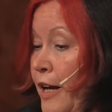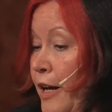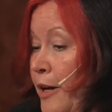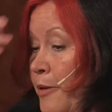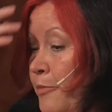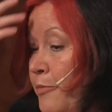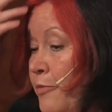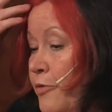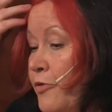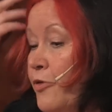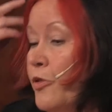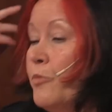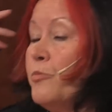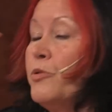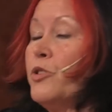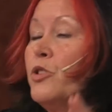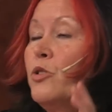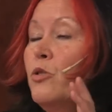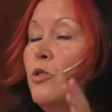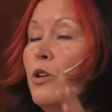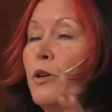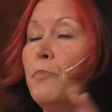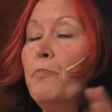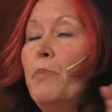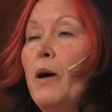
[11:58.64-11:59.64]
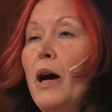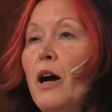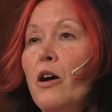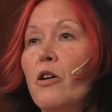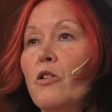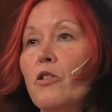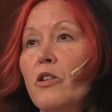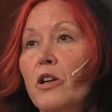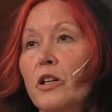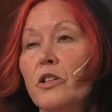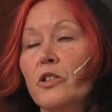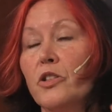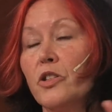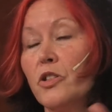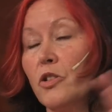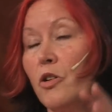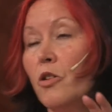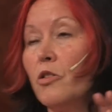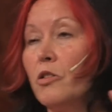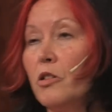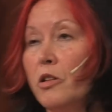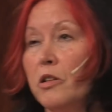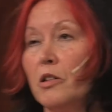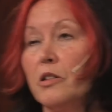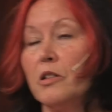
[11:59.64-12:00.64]
from solar power in
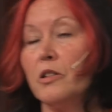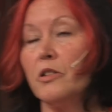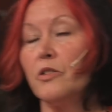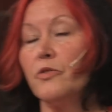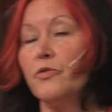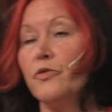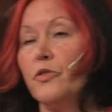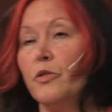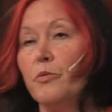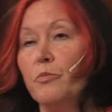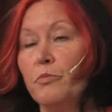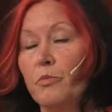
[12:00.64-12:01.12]
Scotland